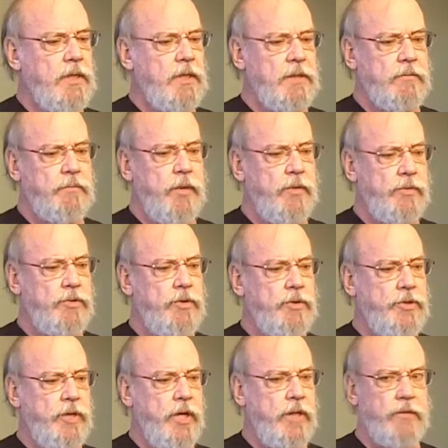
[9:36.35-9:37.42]
uh,
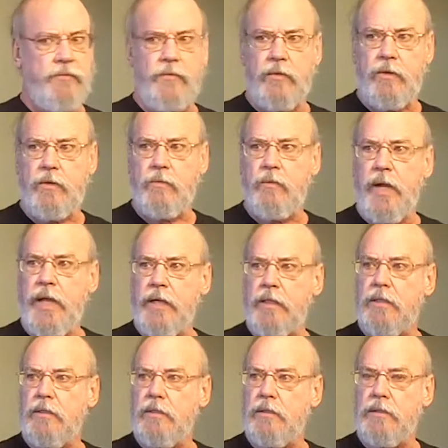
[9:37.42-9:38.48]
poster child for
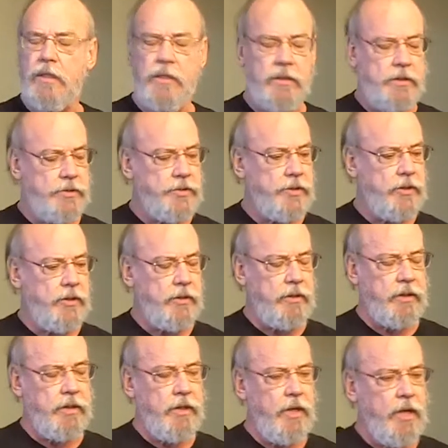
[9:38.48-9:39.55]
radical adult
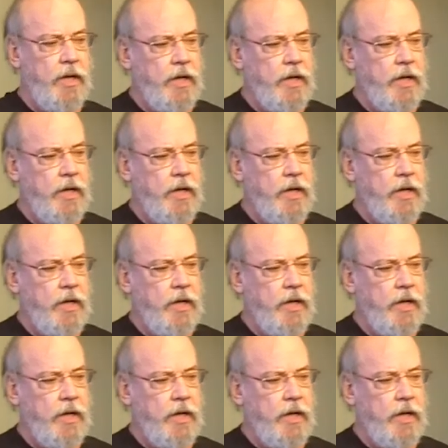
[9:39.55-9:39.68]
insecurity.